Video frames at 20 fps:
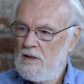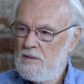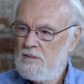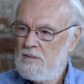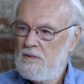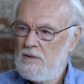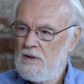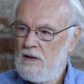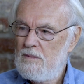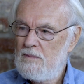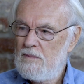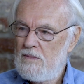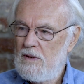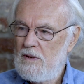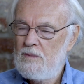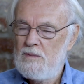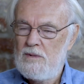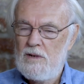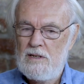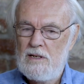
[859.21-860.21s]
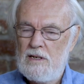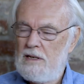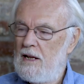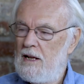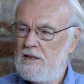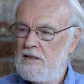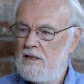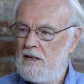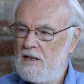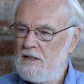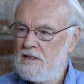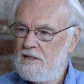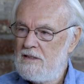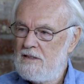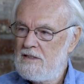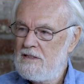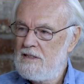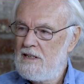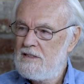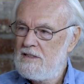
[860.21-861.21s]
I'm not a Luddite in
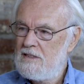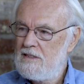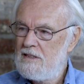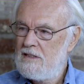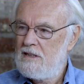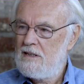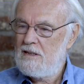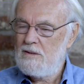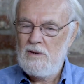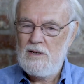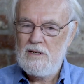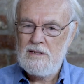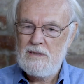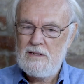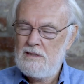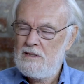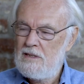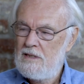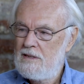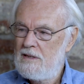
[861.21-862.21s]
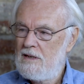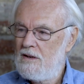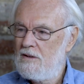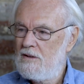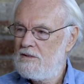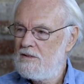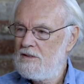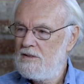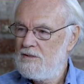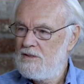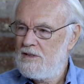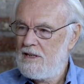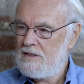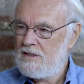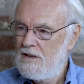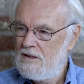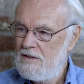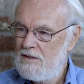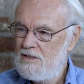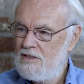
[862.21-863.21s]
the sense that I want to see no new
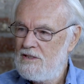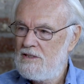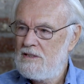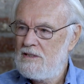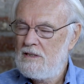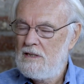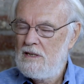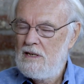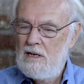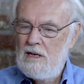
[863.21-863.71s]
technologies.